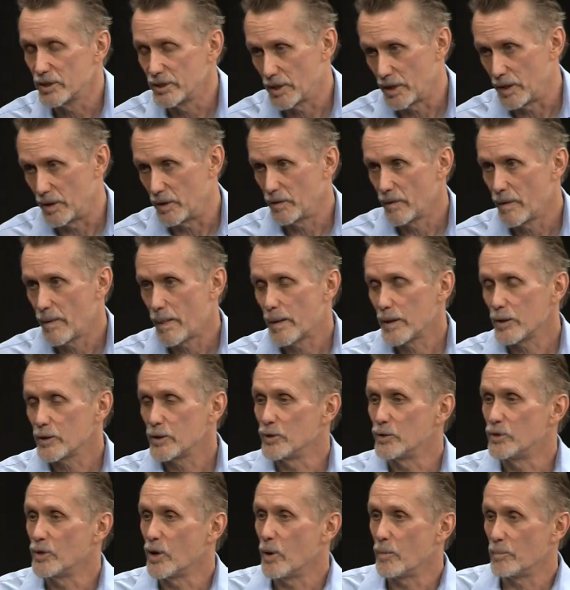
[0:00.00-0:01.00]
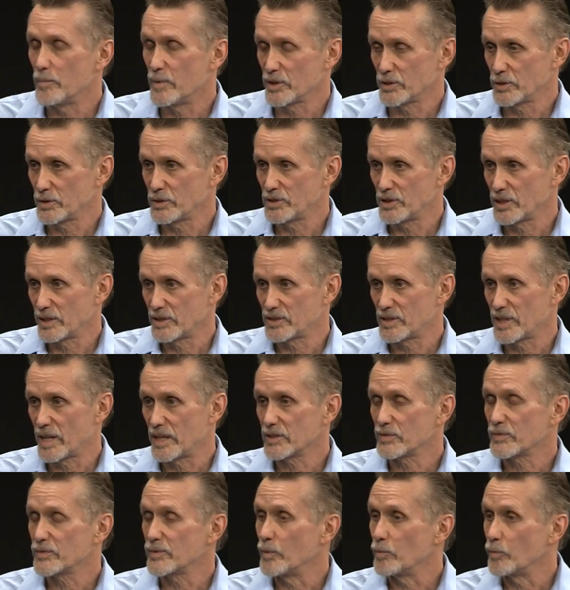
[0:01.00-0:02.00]
ago, you don't measure
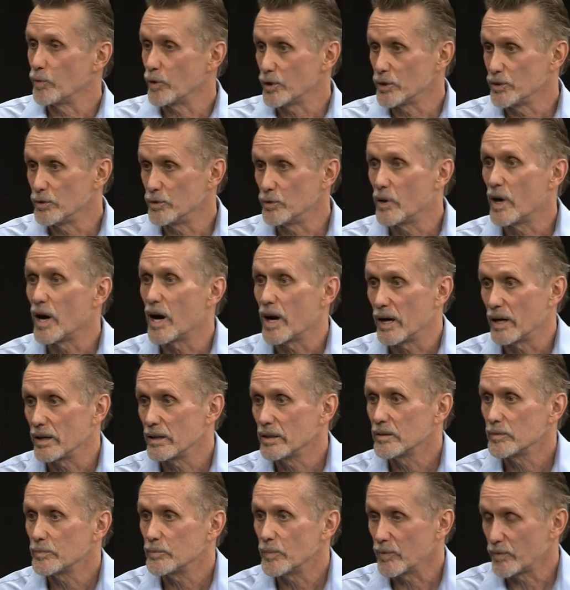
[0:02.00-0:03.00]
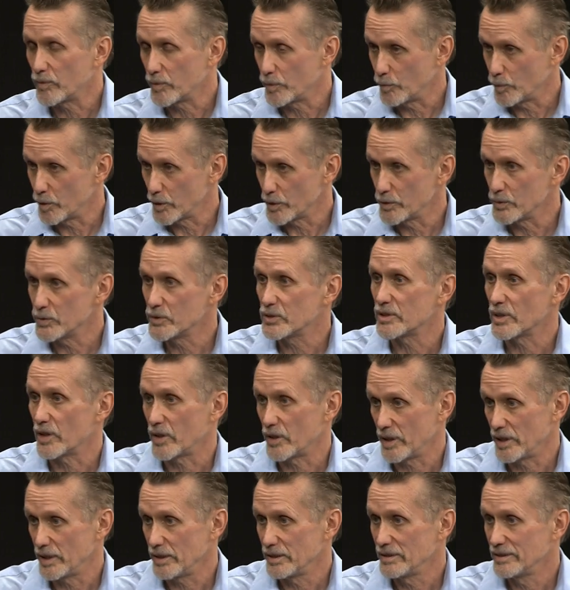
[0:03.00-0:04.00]
success from where you are, but from where you
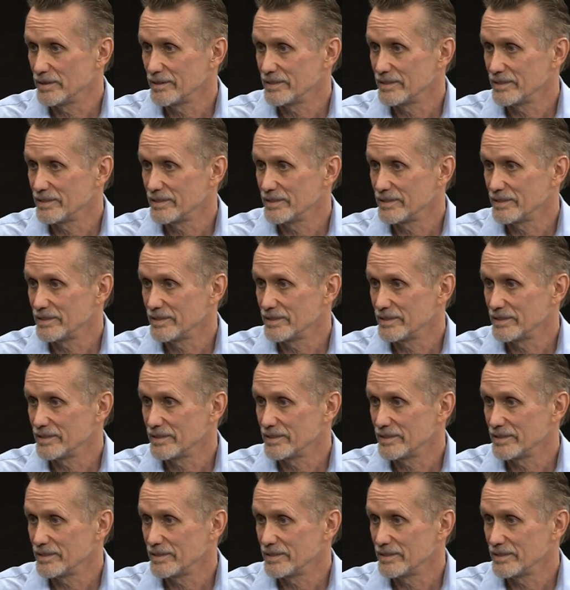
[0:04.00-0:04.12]
started.